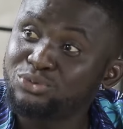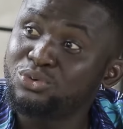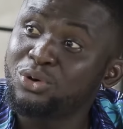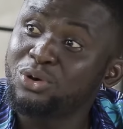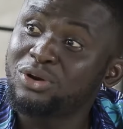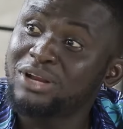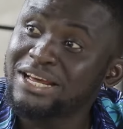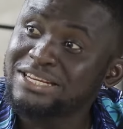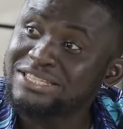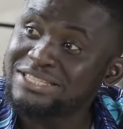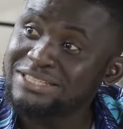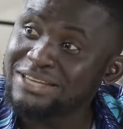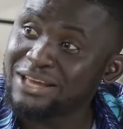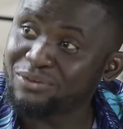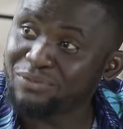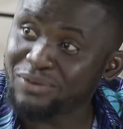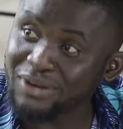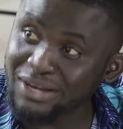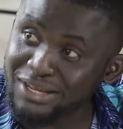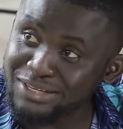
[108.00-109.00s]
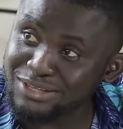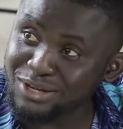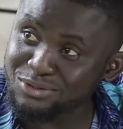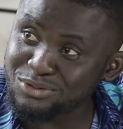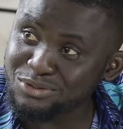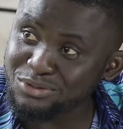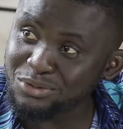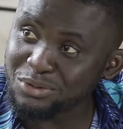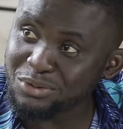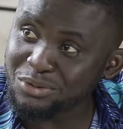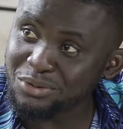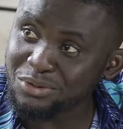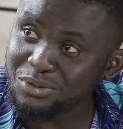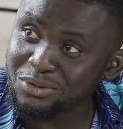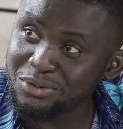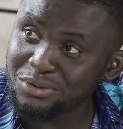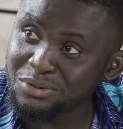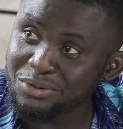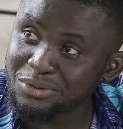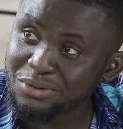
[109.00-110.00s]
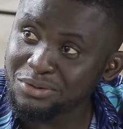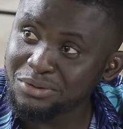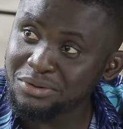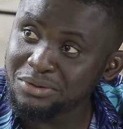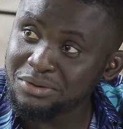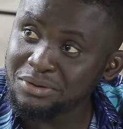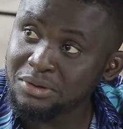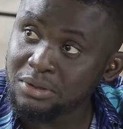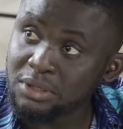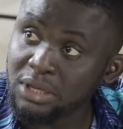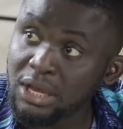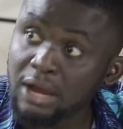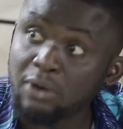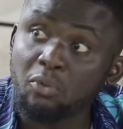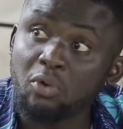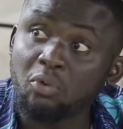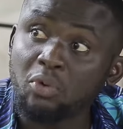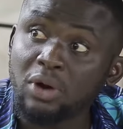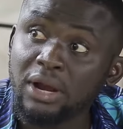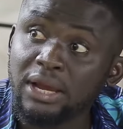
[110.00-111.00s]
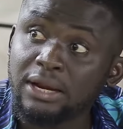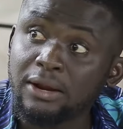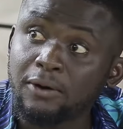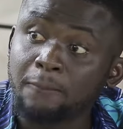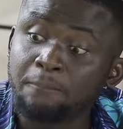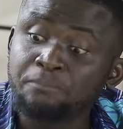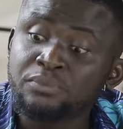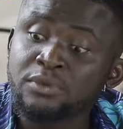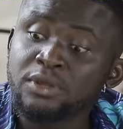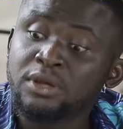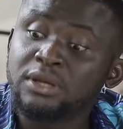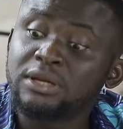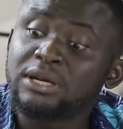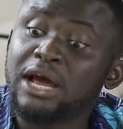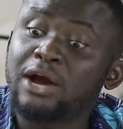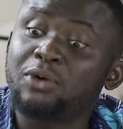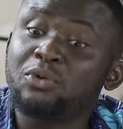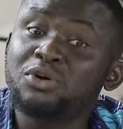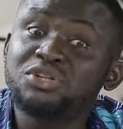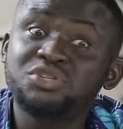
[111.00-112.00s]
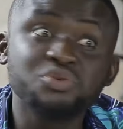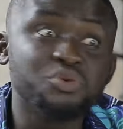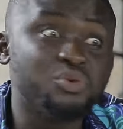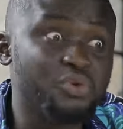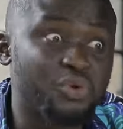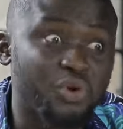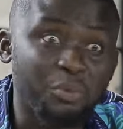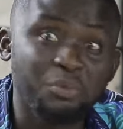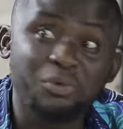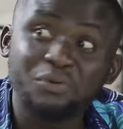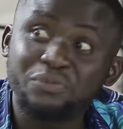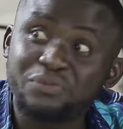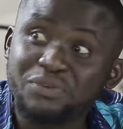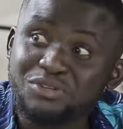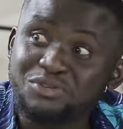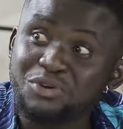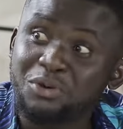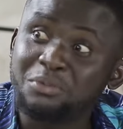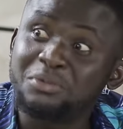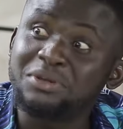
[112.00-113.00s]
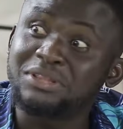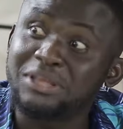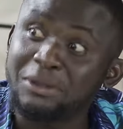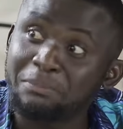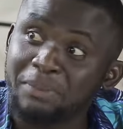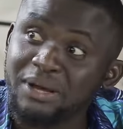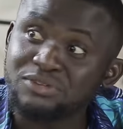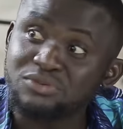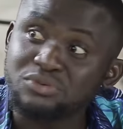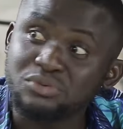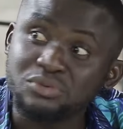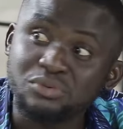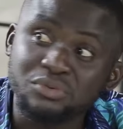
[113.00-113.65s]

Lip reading: do not last in their father's house. So, can go quagging now. Now, wait till you look on my face, your mate take past